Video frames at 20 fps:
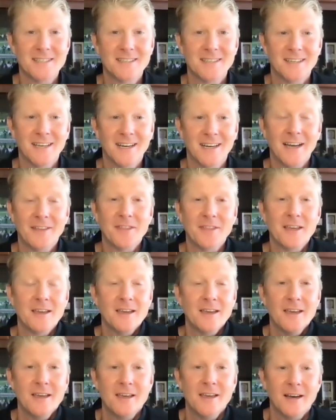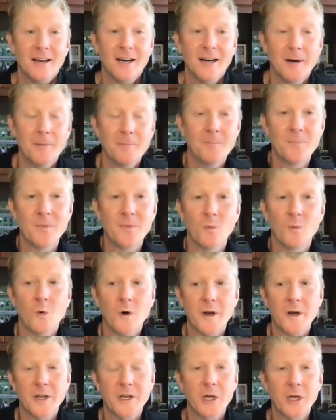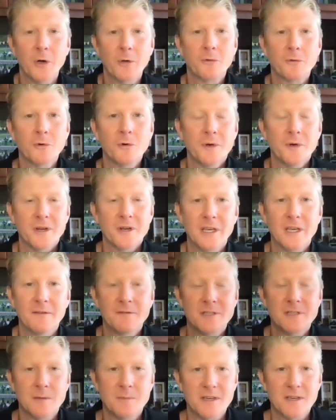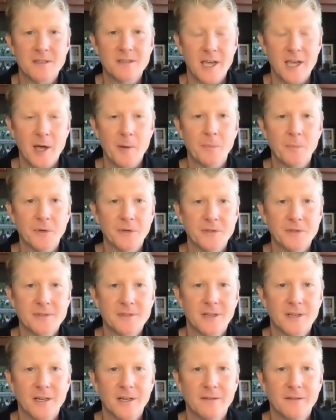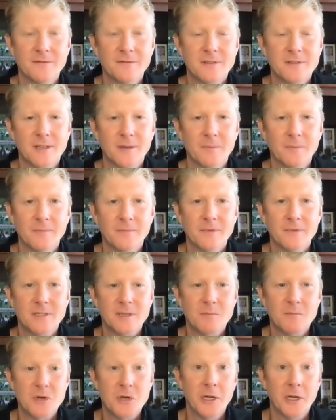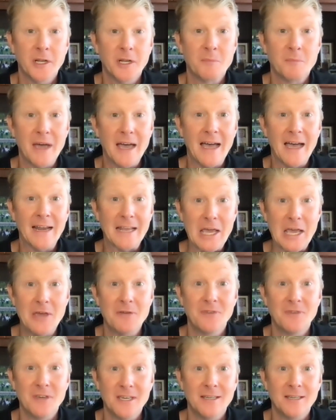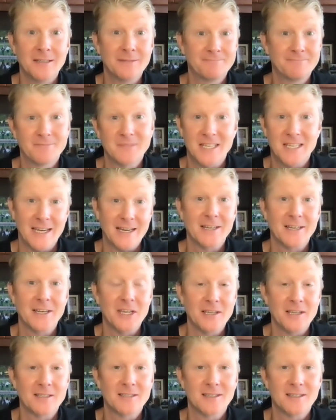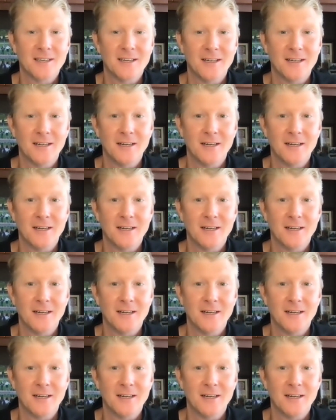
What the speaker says: Yeah, I think we're going to go through and give some examples of some good and bad AV techniques.